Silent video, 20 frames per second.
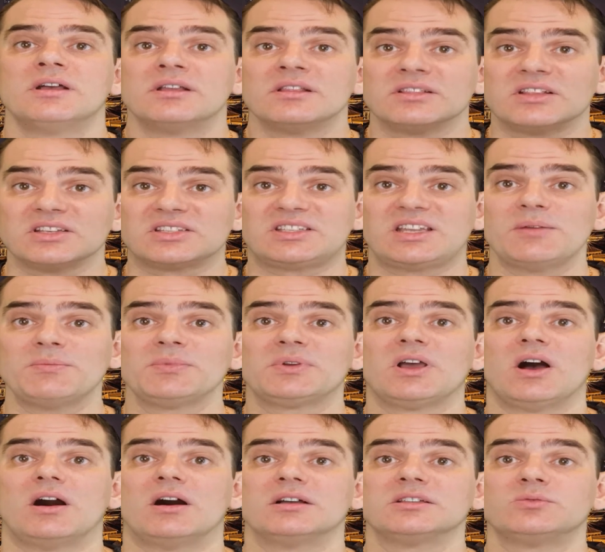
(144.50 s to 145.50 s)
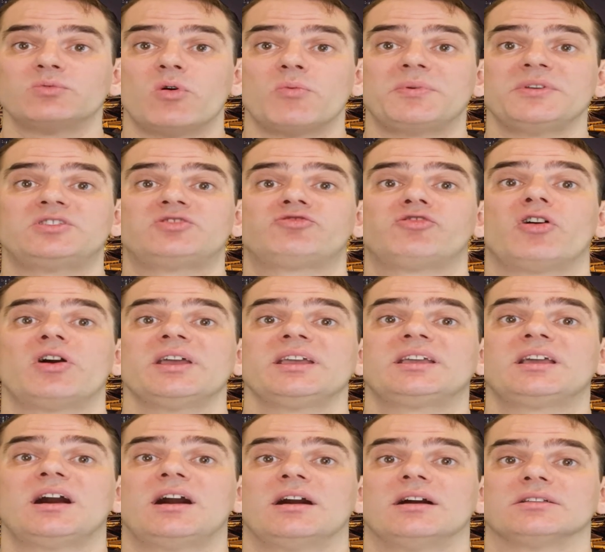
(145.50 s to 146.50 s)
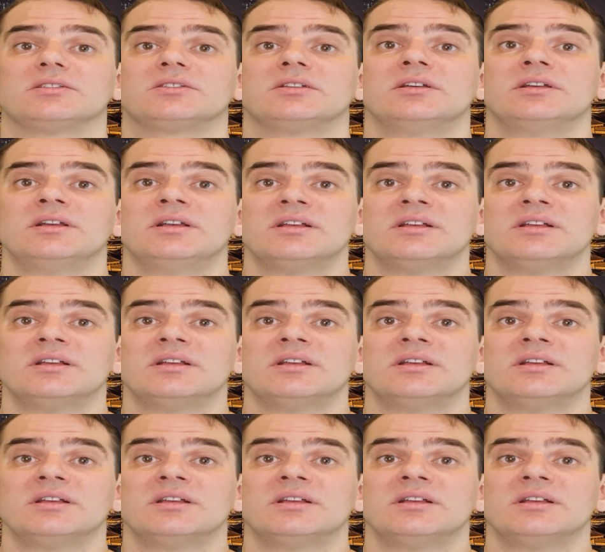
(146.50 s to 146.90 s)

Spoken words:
The SIM card will be tri-cut.